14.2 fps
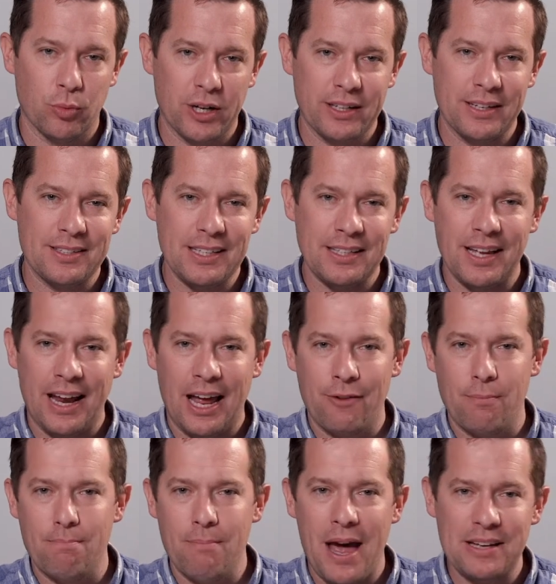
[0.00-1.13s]
And we're going to see that have
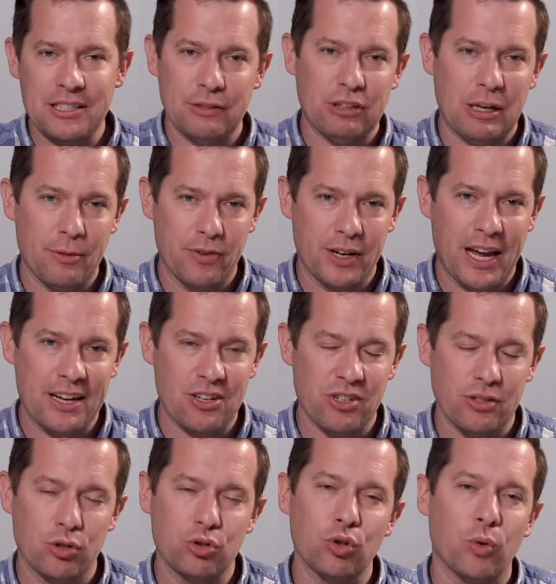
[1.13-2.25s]
massive ramifications
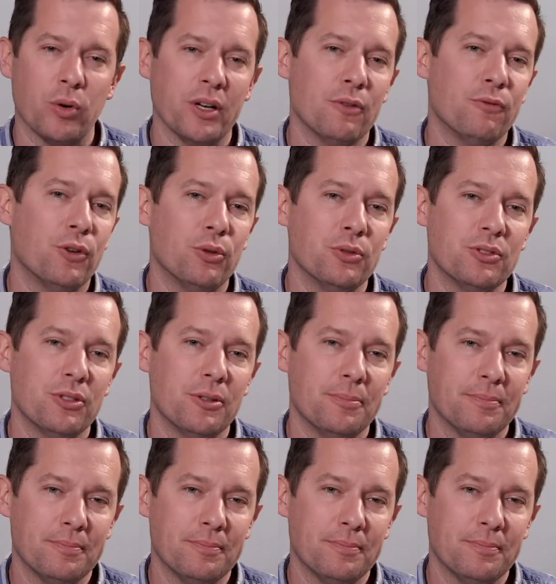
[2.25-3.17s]
as the story unfolds.